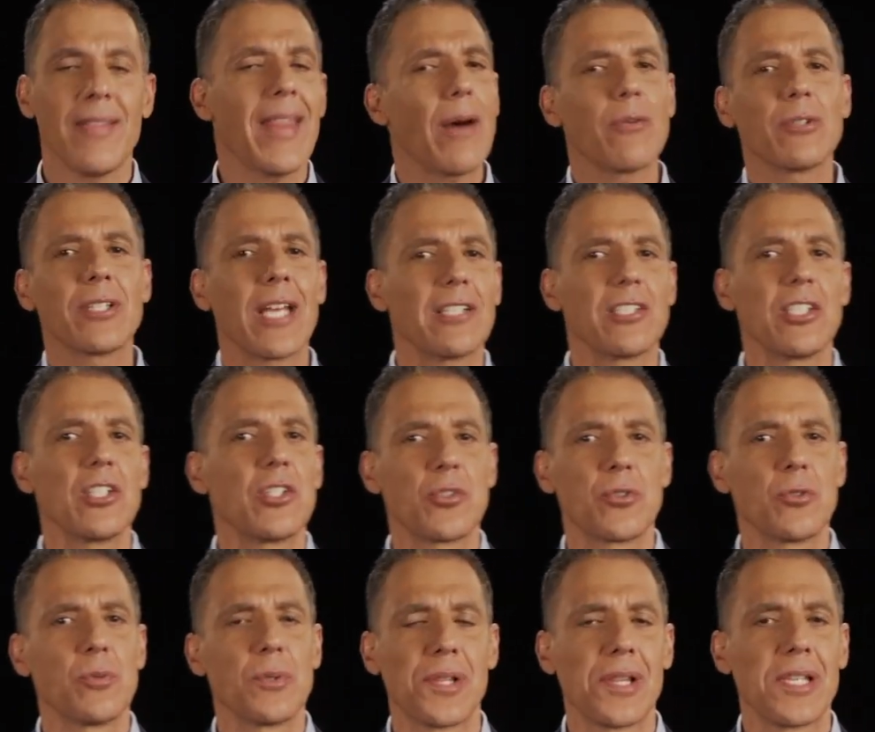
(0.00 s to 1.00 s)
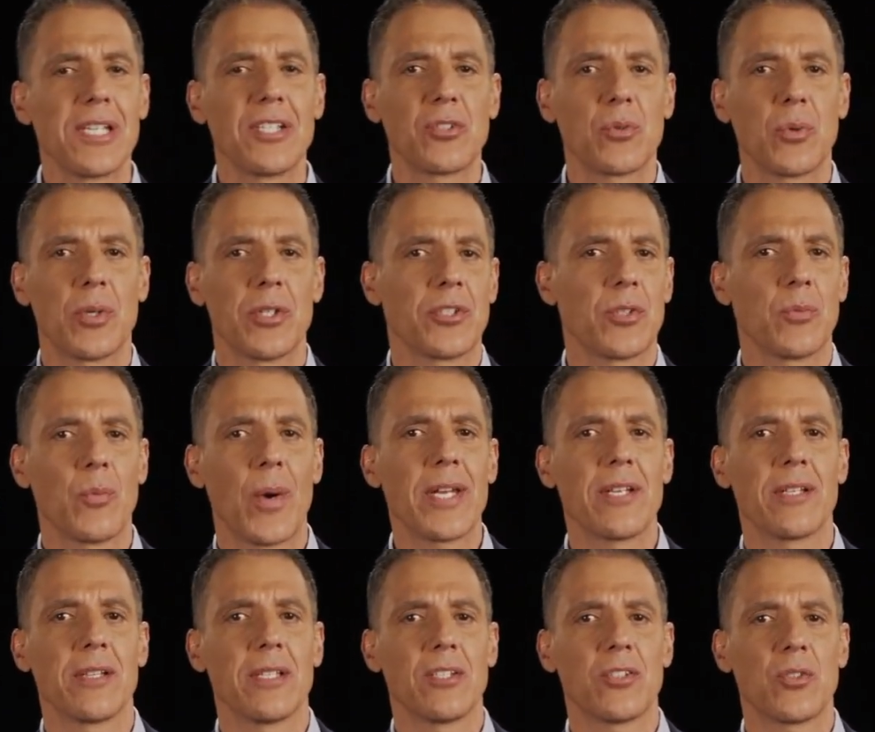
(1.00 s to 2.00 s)
And that was actually true with least squares and
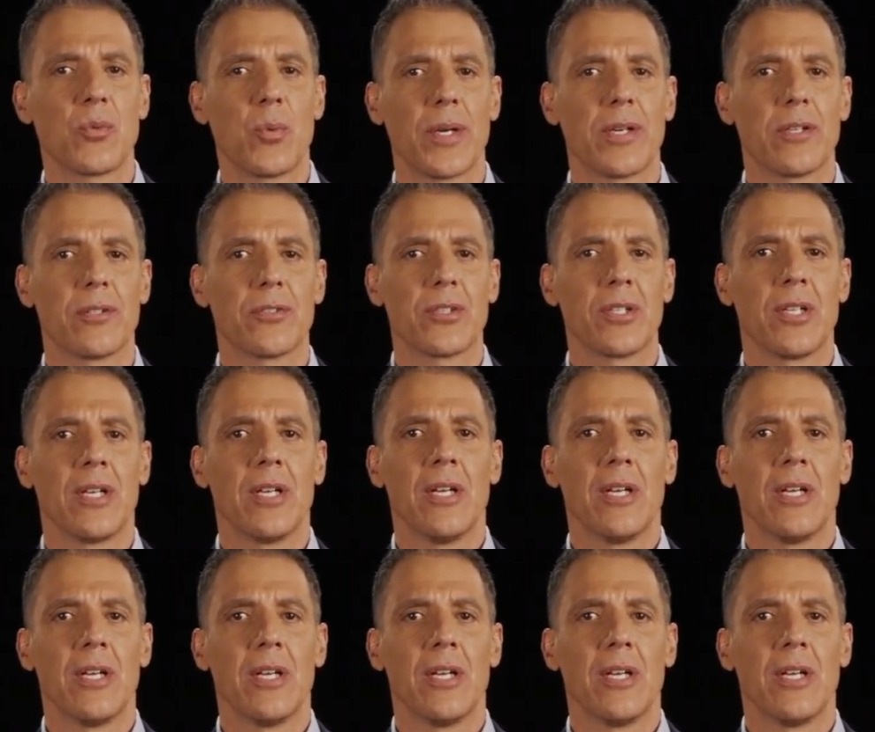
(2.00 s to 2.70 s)
weighted least squares.